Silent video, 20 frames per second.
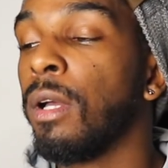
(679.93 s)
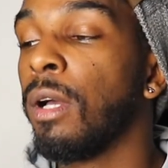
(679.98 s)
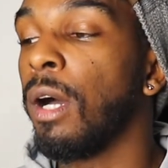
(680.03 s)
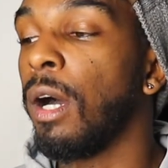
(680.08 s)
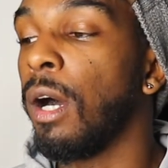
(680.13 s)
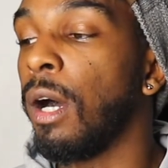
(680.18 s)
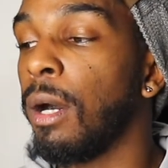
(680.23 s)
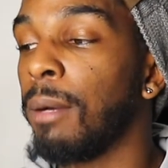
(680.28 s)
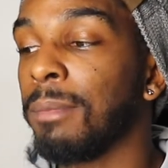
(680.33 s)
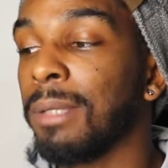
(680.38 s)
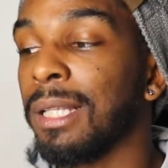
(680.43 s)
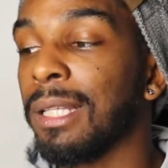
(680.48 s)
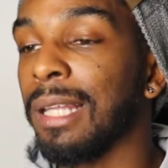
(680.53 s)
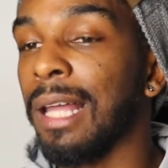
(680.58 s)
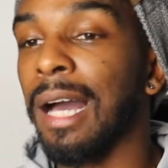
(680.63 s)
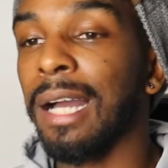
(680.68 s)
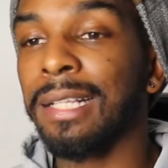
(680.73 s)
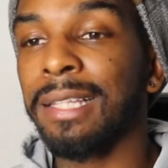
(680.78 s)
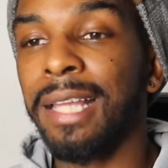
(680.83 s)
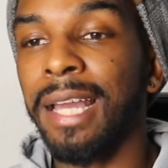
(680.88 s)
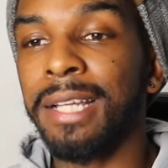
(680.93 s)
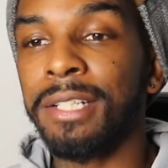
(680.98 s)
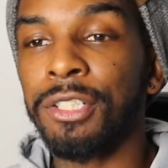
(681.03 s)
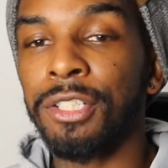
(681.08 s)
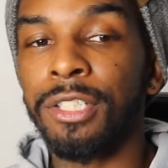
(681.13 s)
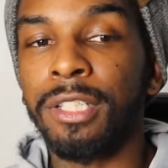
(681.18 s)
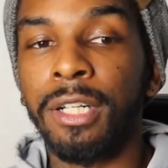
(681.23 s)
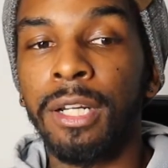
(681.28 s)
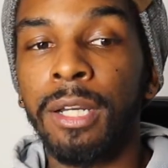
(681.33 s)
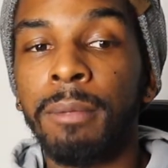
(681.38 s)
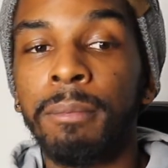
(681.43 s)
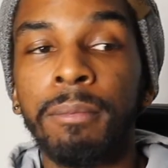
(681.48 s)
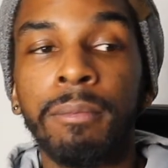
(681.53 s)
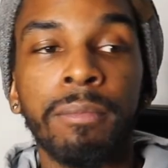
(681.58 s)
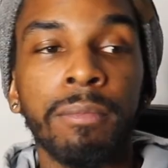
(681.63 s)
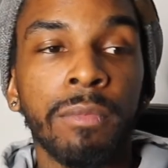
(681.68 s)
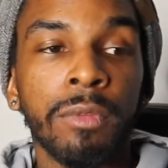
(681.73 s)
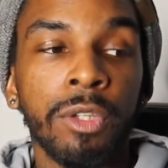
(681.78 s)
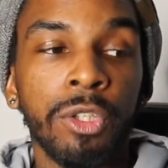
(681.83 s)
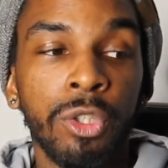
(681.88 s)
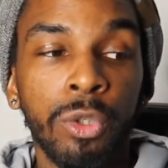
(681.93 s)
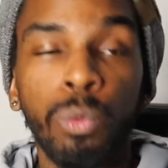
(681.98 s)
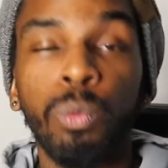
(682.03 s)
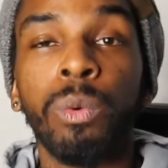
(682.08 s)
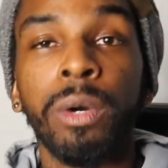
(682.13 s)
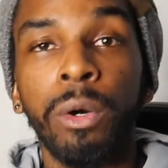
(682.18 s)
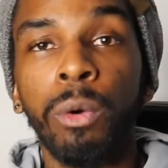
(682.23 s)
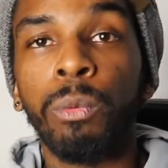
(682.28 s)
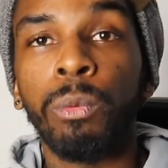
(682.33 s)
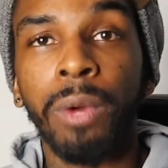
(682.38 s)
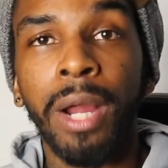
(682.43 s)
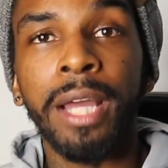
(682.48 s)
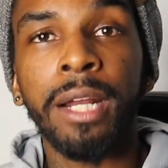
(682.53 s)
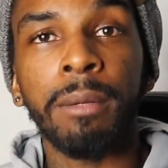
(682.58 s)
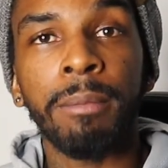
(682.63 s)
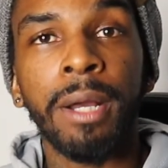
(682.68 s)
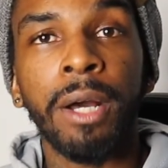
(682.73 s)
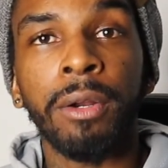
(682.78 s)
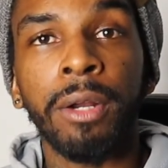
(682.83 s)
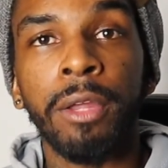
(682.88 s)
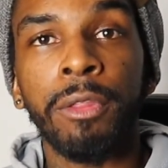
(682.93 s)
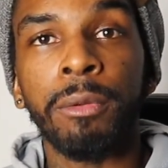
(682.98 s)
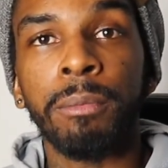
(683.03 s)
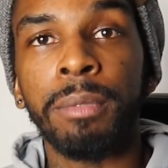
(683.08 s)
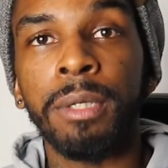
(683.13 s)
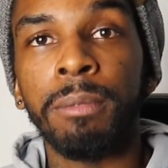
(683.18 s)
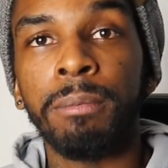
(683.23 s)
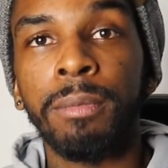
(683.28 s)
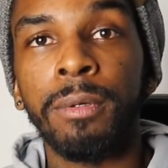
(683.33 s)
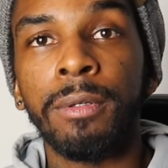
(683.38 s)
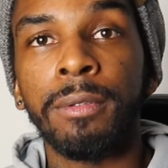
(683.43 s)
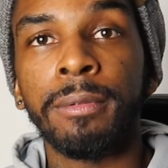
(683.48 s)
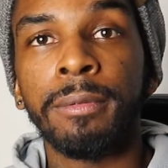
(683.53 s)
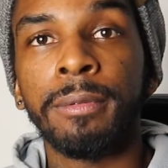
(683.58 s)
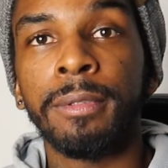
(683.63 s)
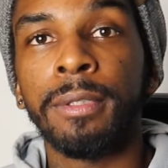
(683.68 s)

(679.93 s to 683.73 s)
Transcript: Lock that shit up. You will write about other people.